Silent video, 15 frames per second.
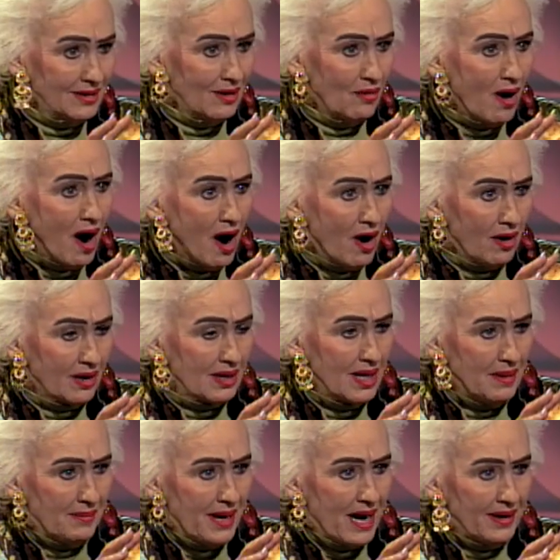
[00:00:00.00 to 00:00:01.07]
all
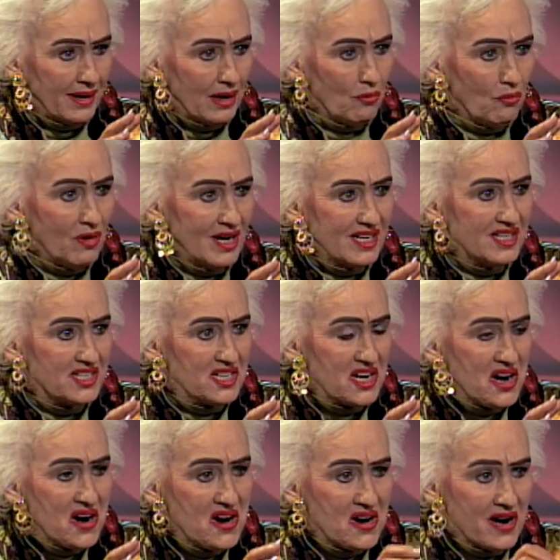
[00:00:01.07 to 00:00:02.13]
come out at one
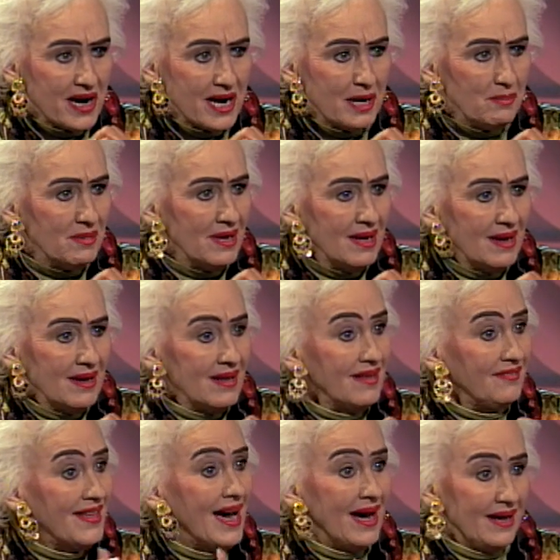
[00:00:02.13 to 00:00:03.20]
time,
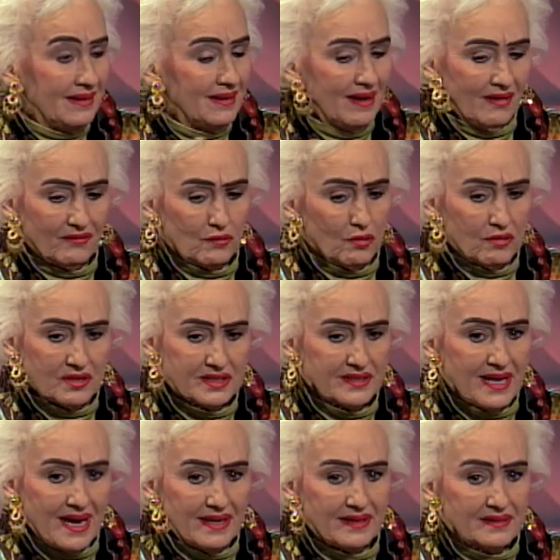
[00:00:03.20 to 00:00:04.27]
that, of course,
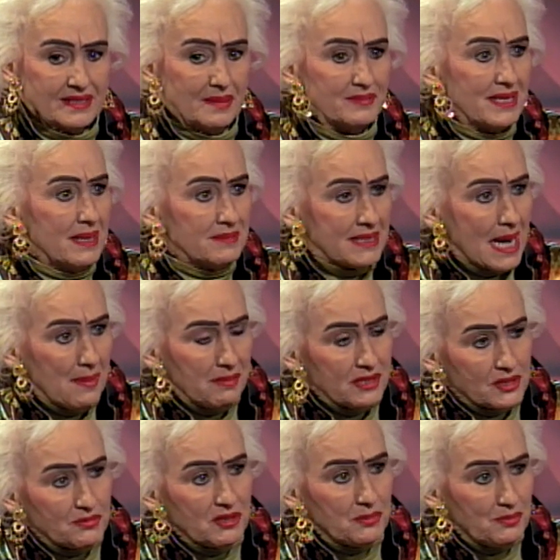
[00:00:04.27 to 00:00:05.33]
that sometimes
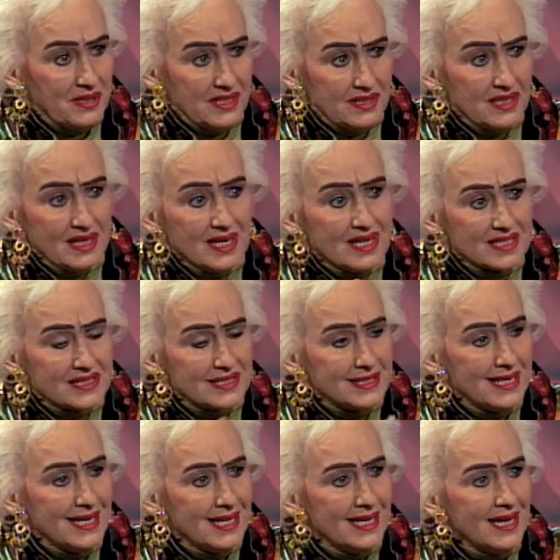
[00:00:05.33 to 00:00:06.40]
happens with
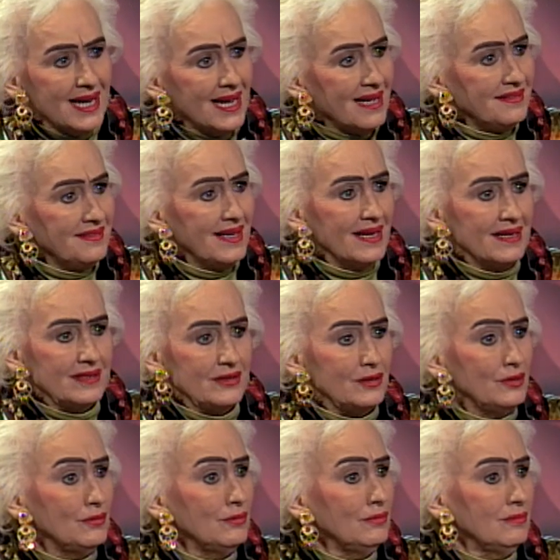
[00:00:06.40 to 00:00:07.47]
PTSD, then
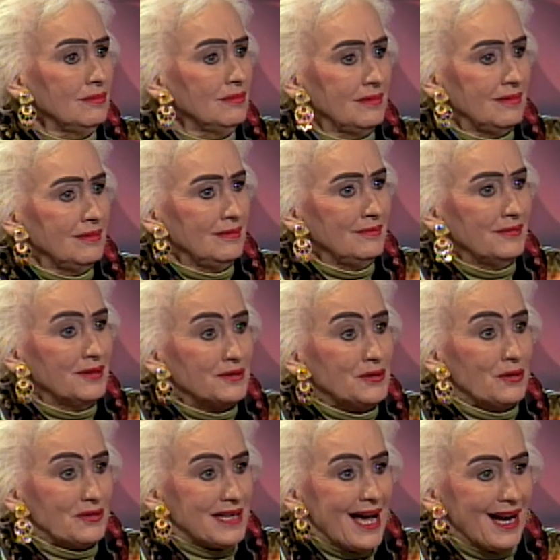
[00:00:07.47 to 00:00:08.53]
there's
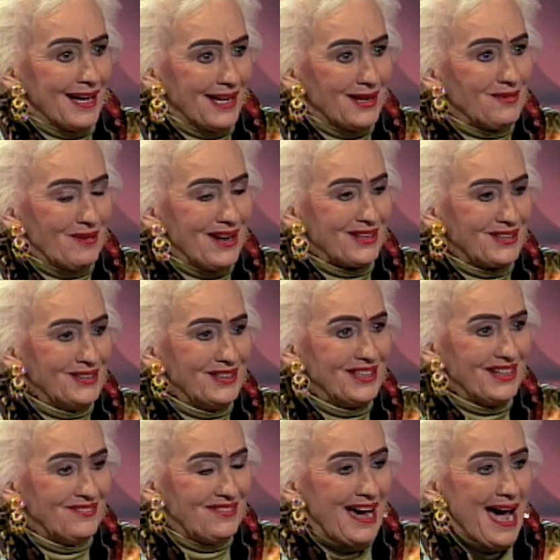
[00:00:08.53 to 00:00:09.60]
no telling what
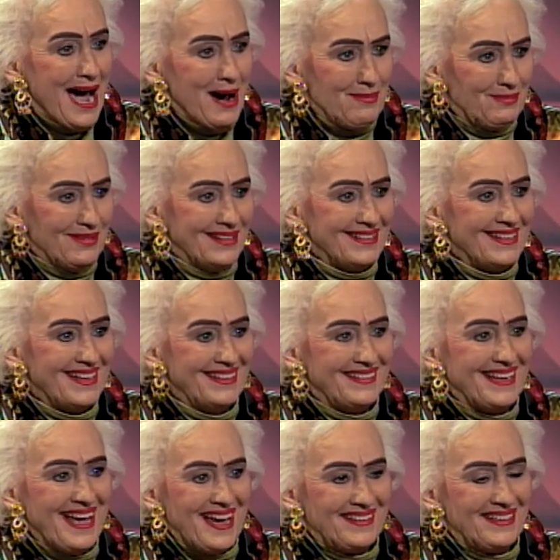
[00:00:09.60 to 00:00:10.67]
could have happened
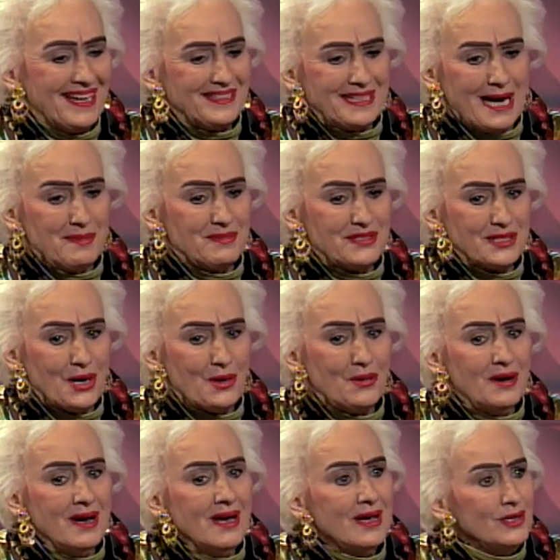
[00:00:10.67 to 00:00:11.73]
at that time.
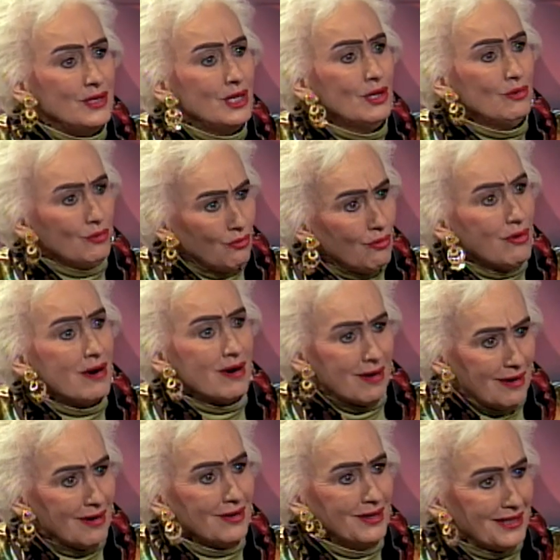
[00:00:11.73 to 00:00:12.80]
So you
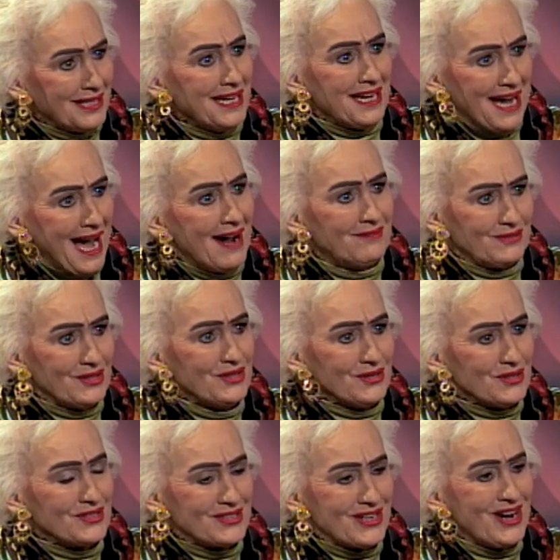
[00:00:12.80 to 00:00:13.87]
were looking after
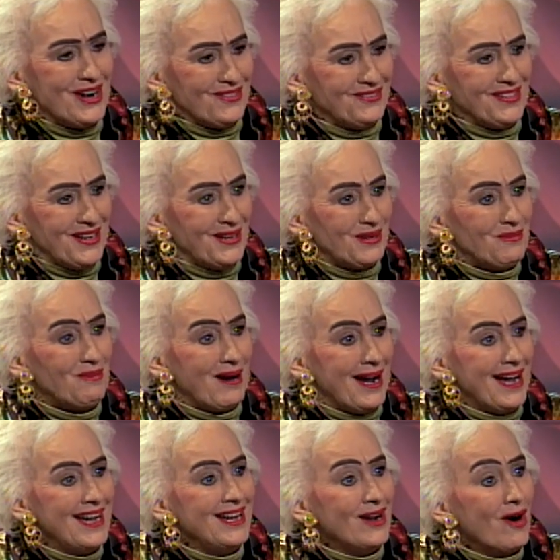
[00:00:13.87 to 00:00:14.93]
yourself in a
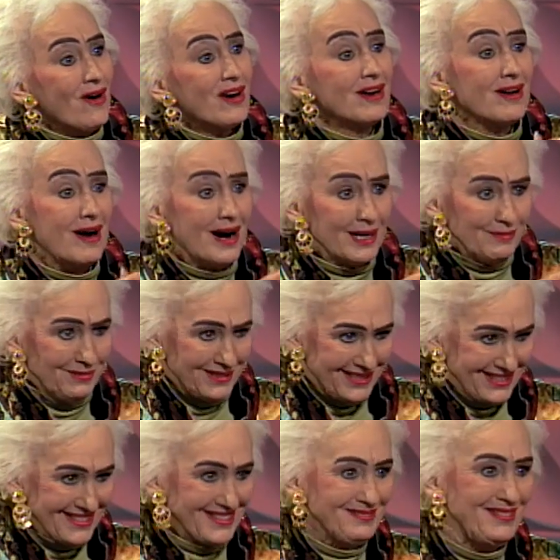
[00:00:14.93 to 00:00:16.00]
way, or God was,